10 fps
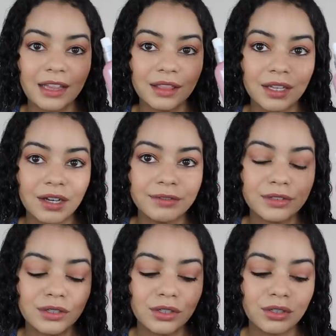I
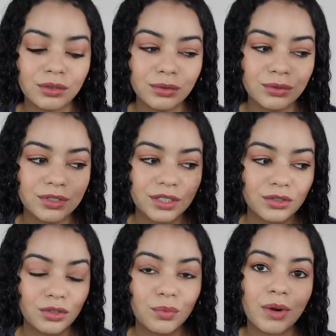love to use
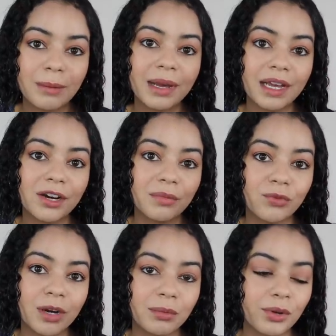to prep my hair
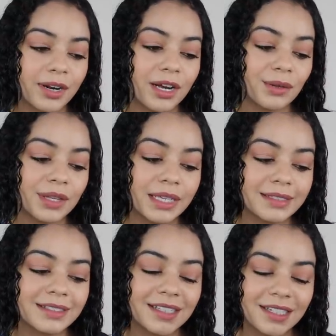before I blow it out.
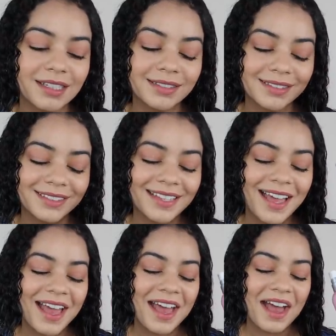This is
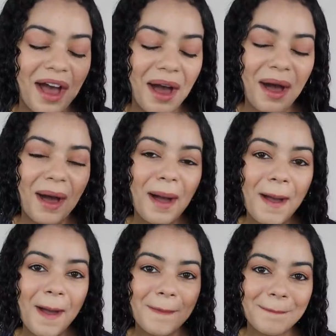a
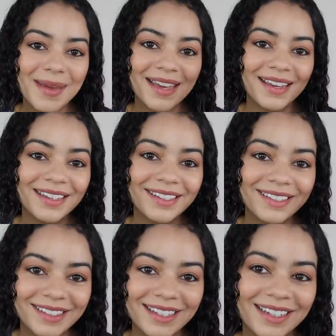
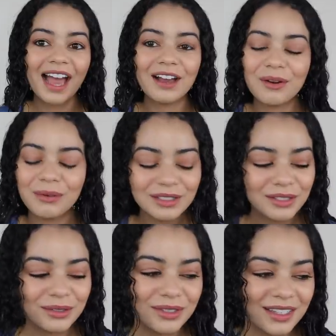amazing. I
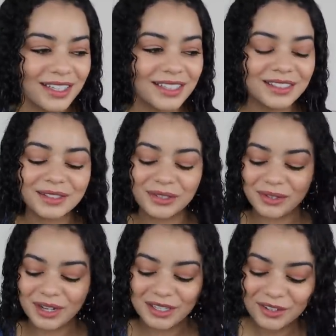always use this.
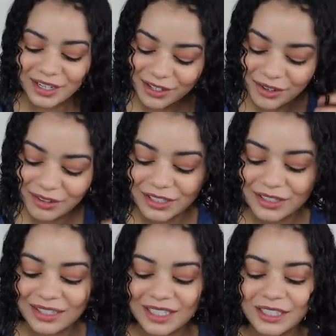You guys already know this
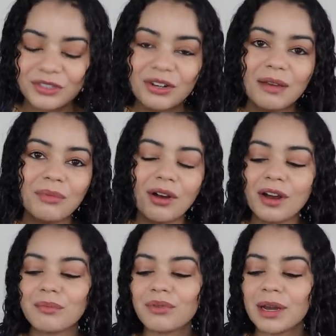is the
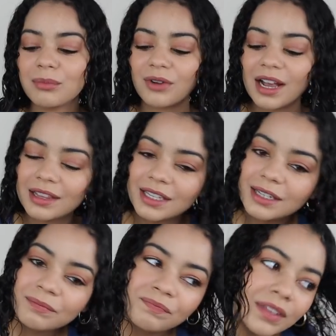Drybar Prep Rally.